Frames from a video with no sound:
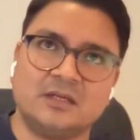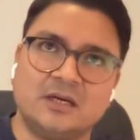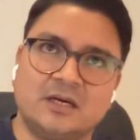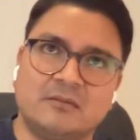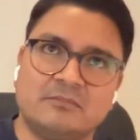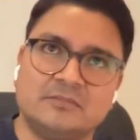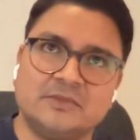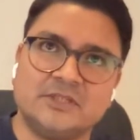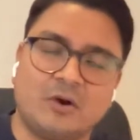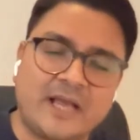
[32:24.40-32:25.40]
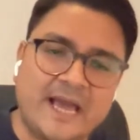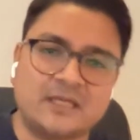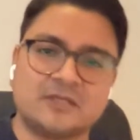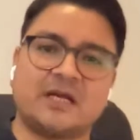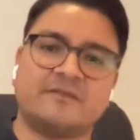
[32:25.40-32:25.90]
The
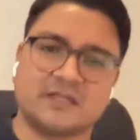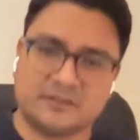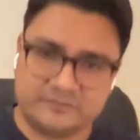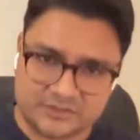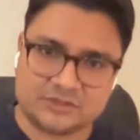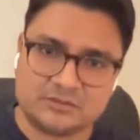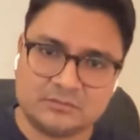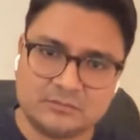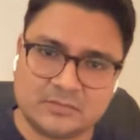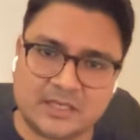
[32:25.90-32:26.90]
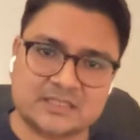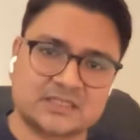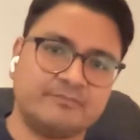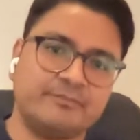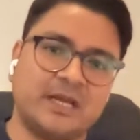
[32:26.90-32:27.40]
organic traffic conversion
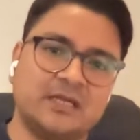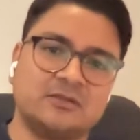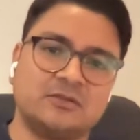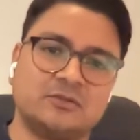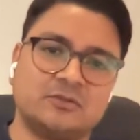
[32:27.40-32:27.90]
as compared